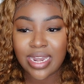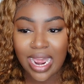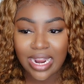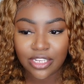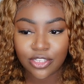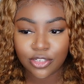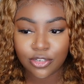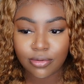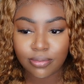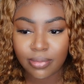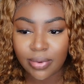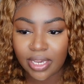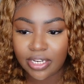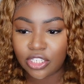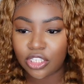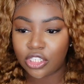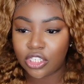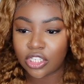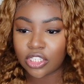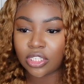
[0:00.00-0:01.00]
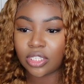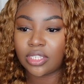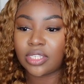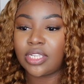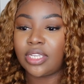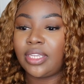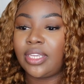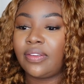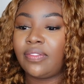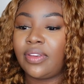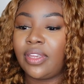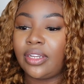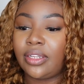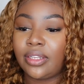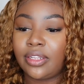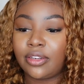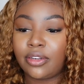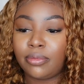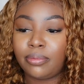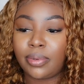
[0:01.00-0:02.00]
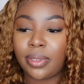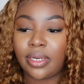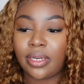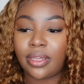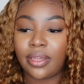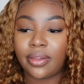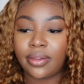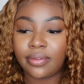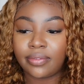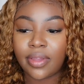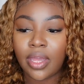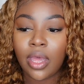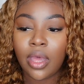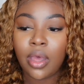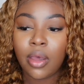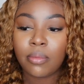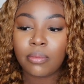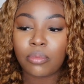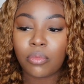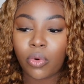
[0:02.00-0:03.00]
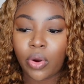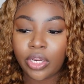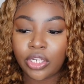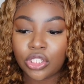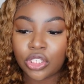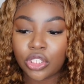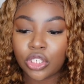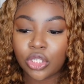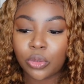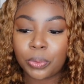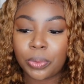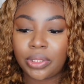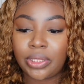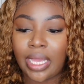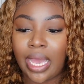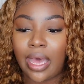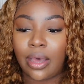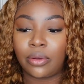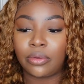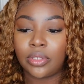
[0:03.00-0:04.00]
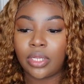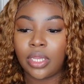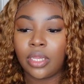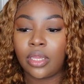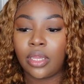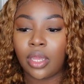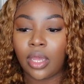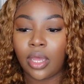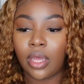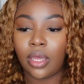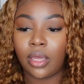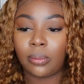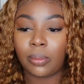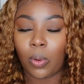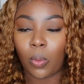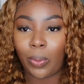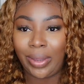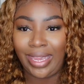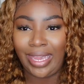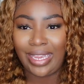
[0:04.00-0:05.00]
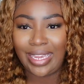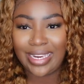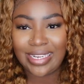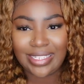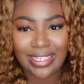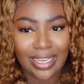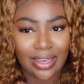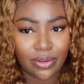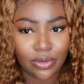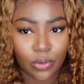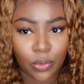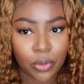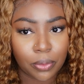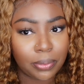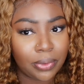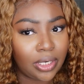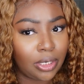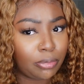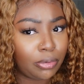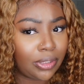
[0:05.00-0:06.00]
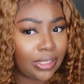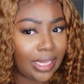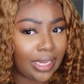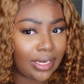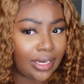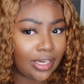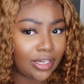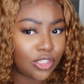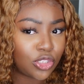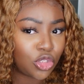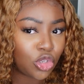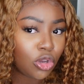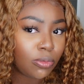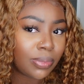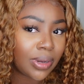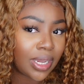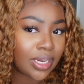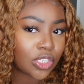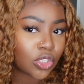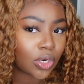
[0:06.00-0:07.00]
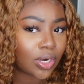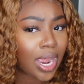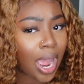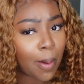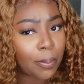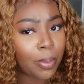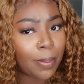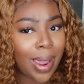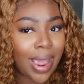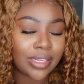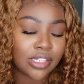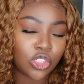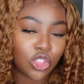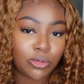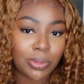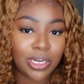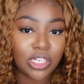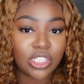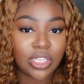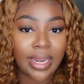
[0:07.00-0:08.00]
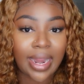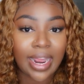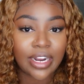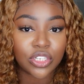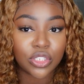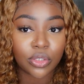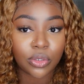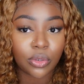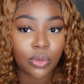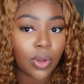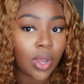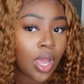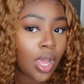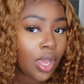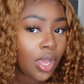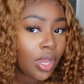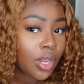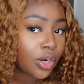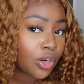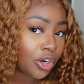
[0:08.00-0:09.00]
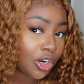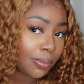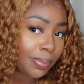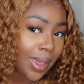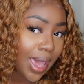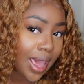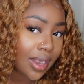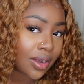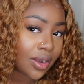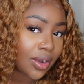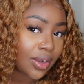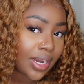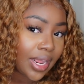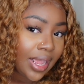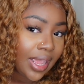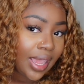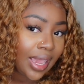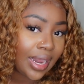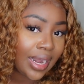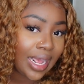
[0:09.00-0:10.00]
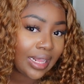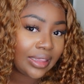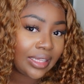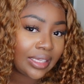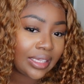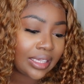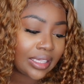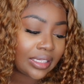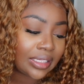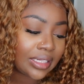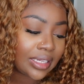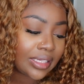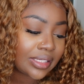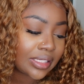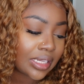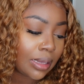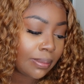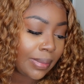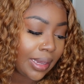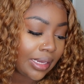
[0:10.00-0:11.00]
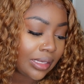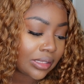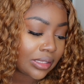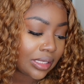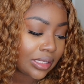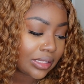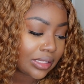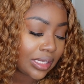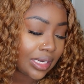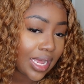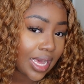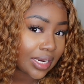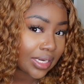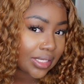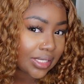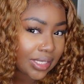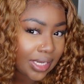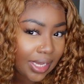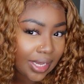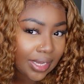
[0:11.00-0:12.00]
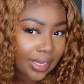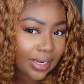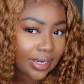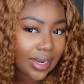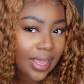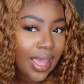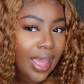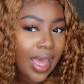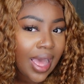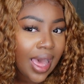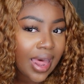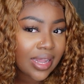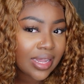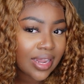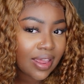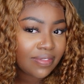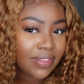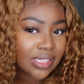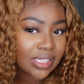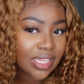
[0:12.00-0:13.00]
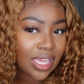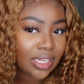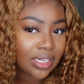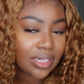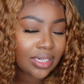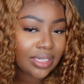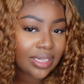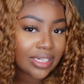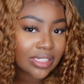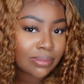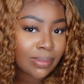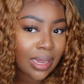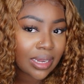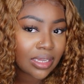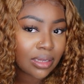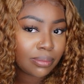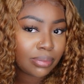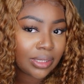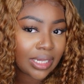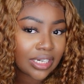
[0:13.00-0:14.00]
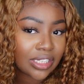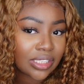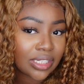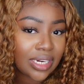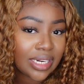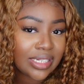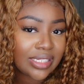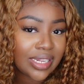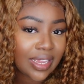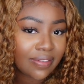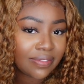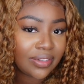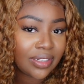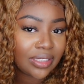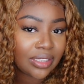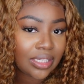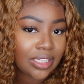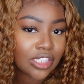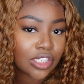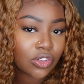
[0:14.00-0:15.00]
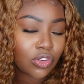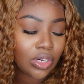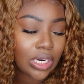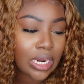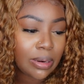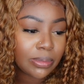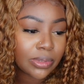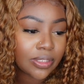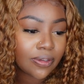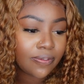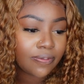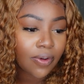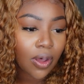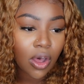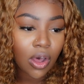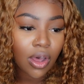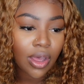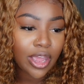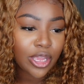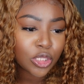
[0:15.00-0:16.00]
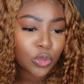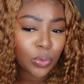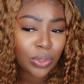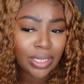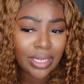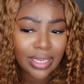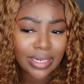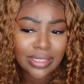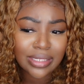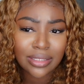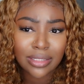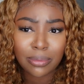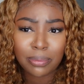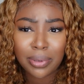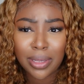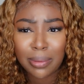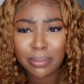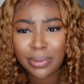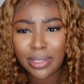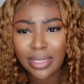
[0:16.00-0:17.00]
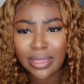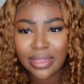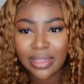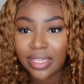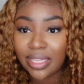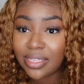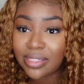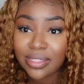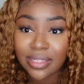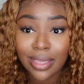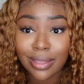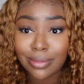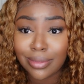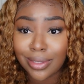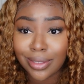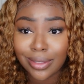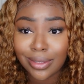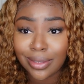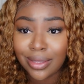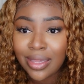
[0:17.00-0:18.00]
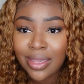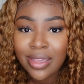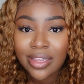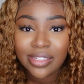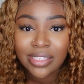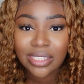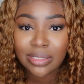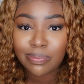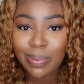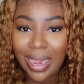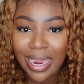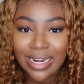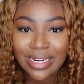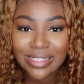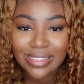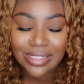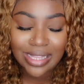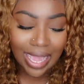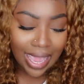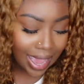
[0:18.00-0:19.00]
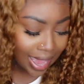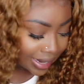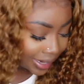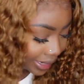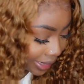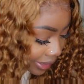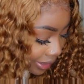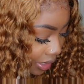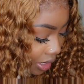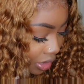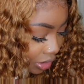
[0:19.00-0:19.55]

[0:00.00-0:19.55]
not too much, just to give it a little bit of moisture without weighing it down or manipulating too much or compromising too much the natural curl pattern. And I think it looks amazing. 10 out of 10. I love this color against my complexion. It definitely screams fall as we get into the pumpkin this and the spice that, and